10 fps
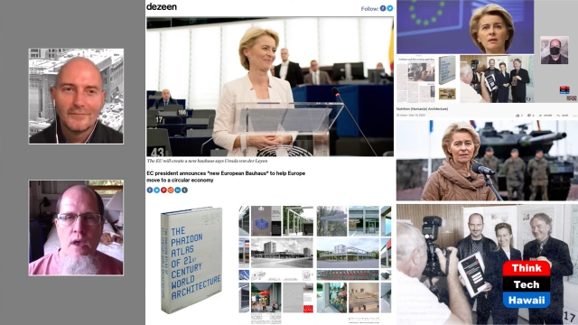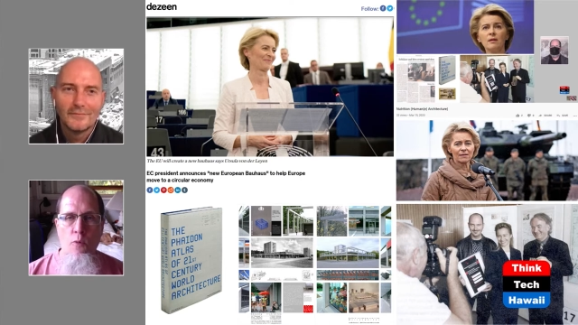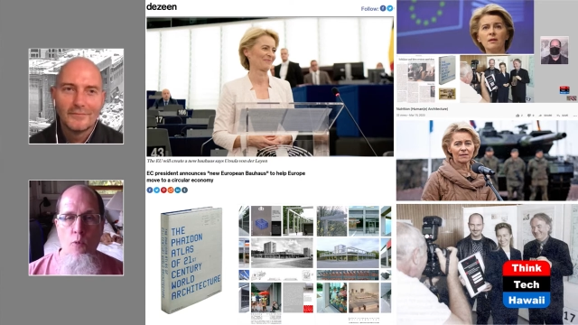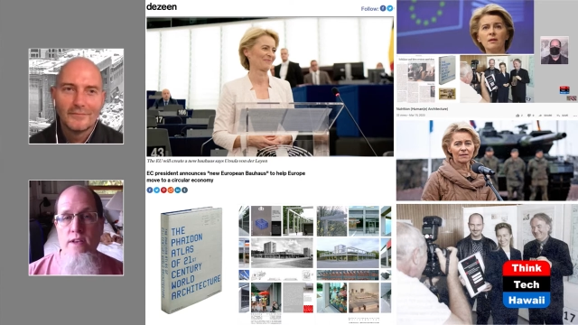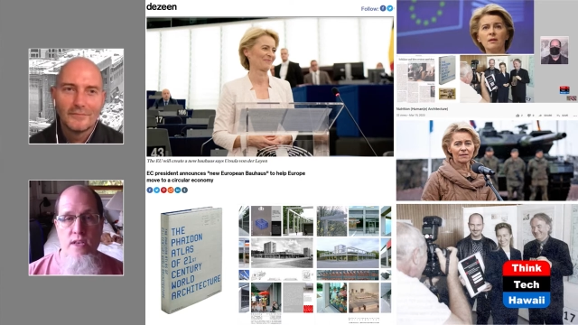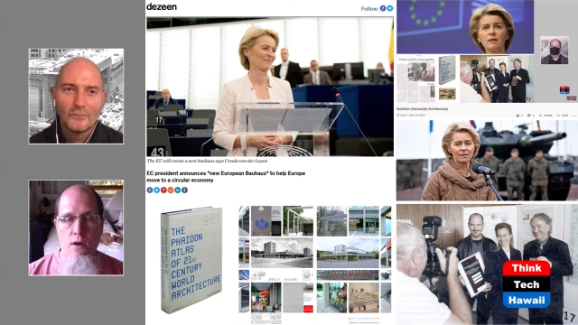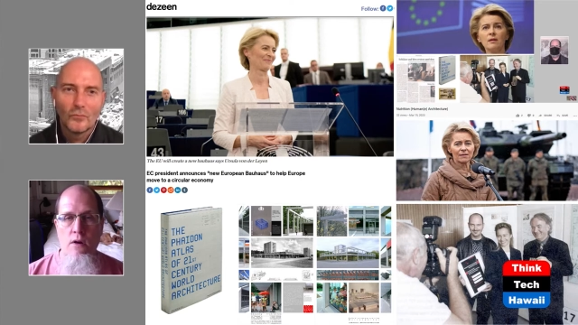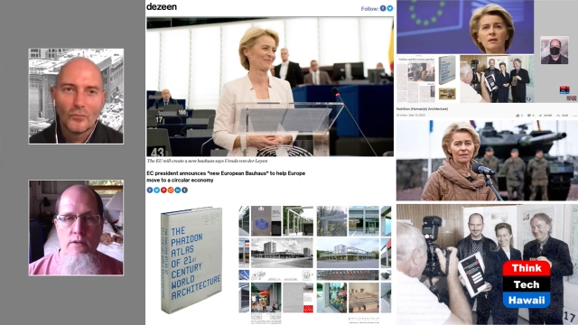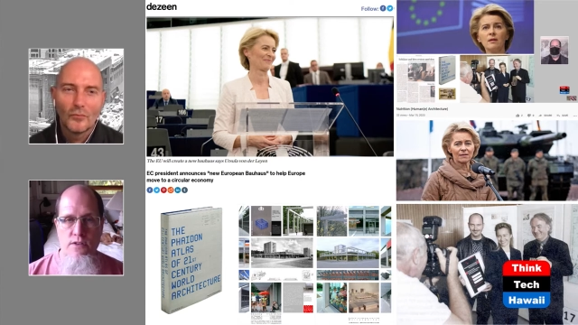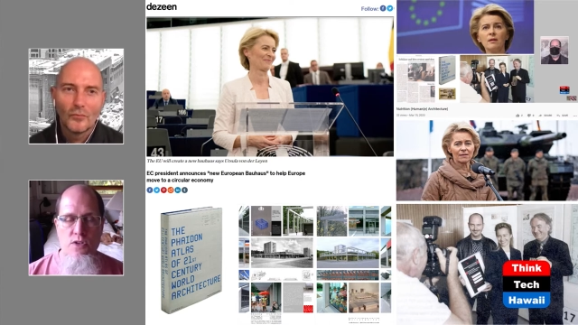Speaker 1: was an
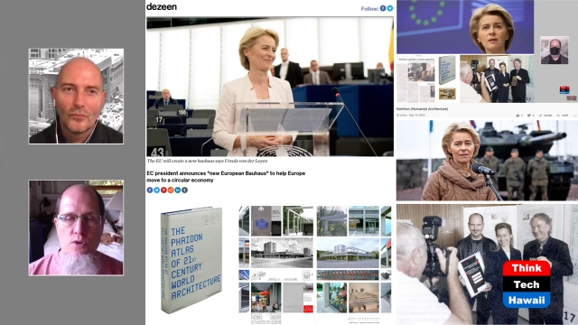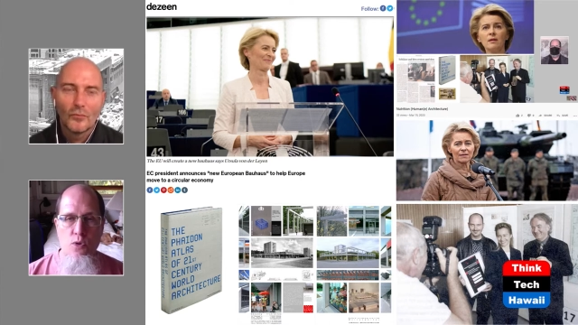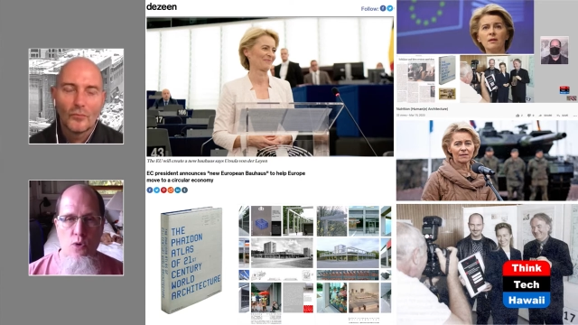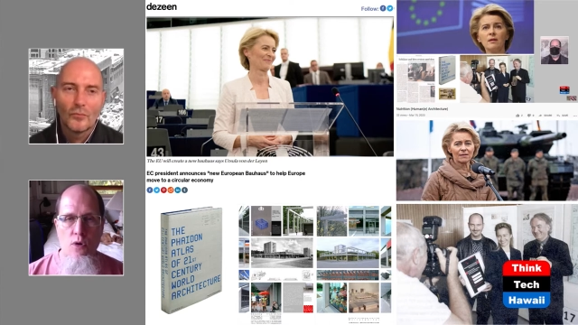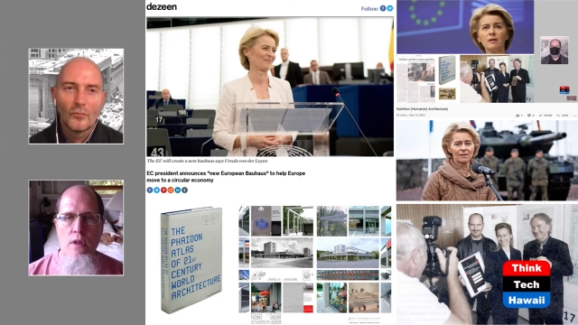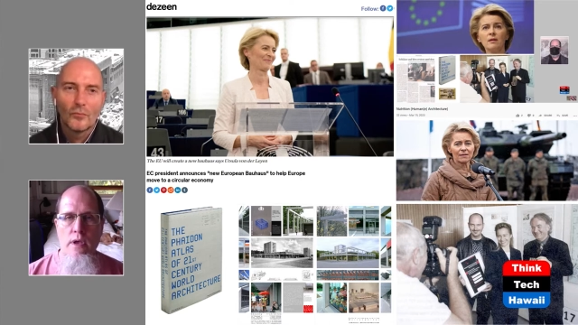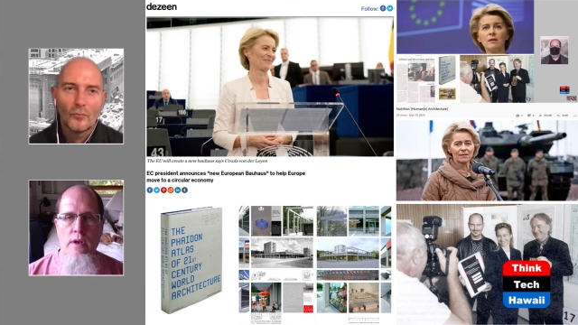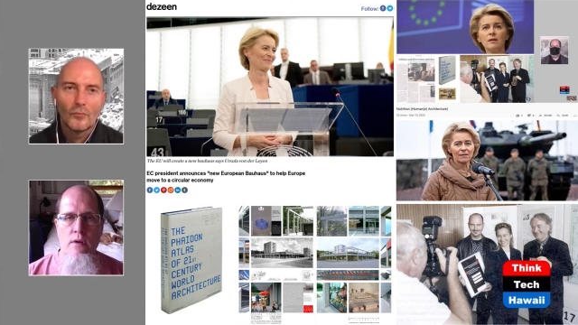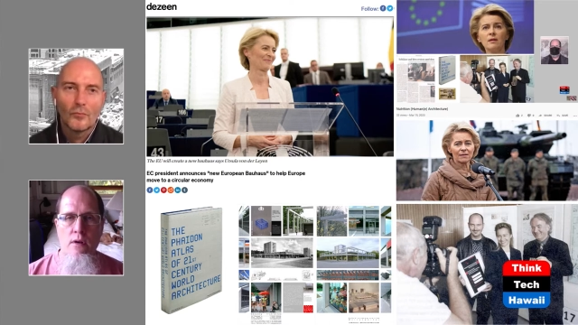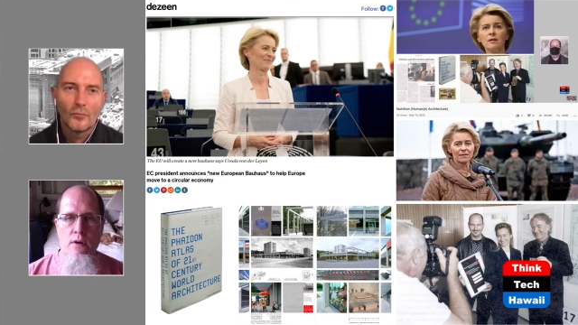art school and
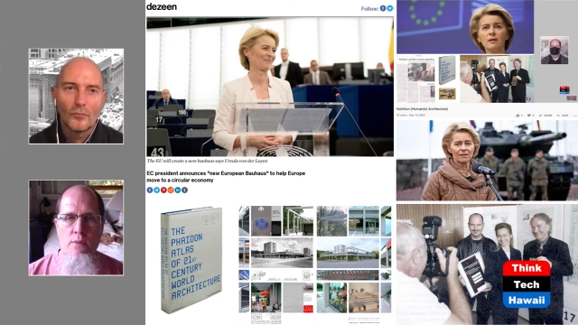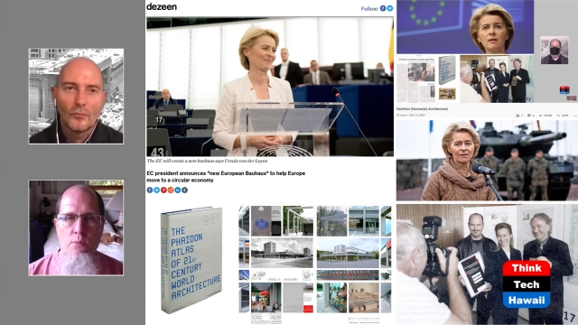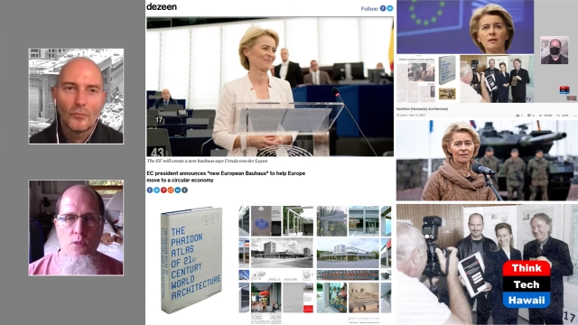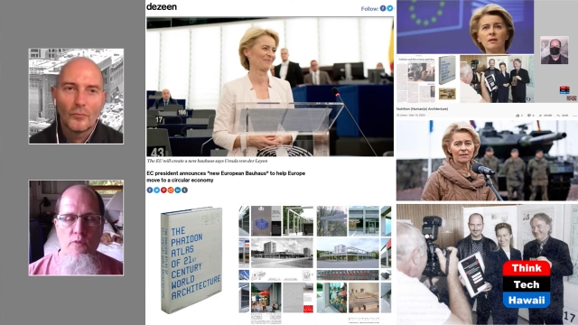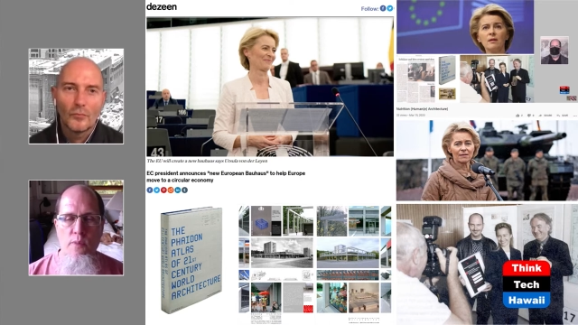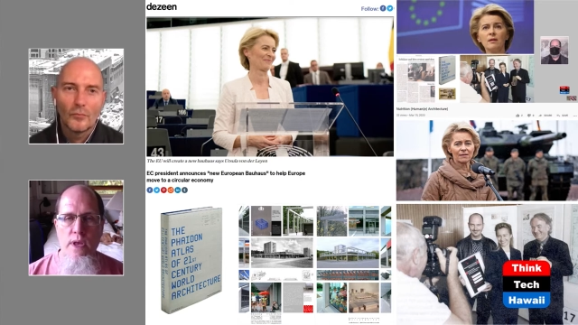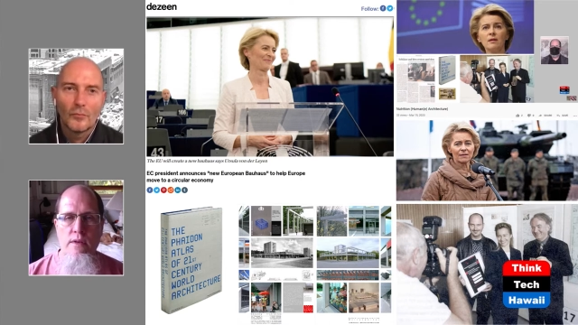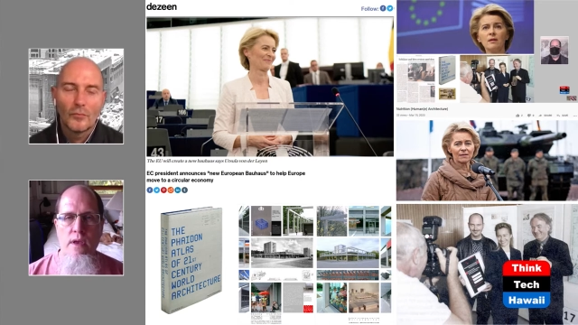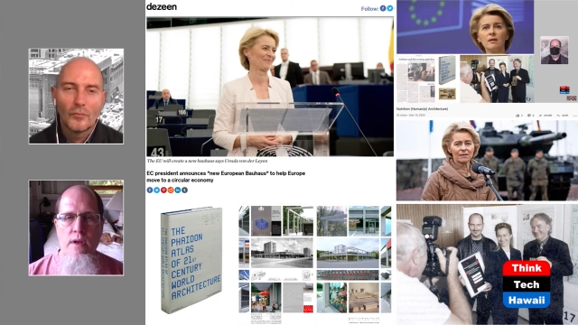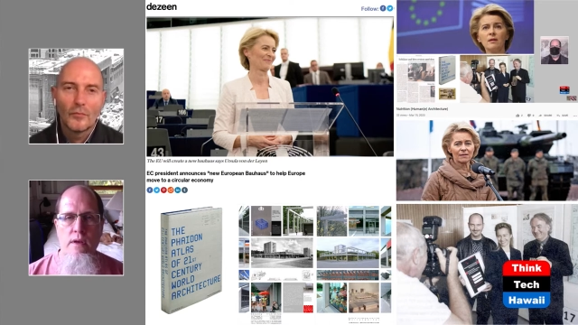an art
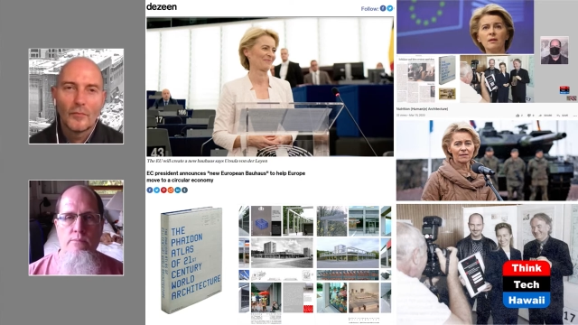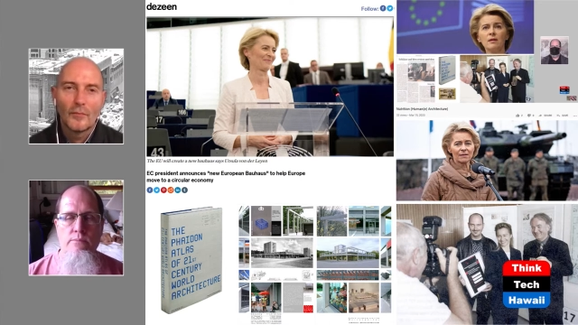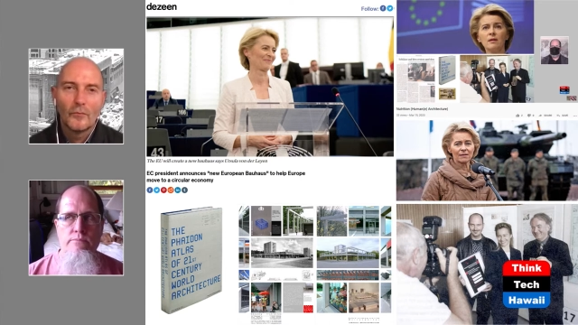movement and a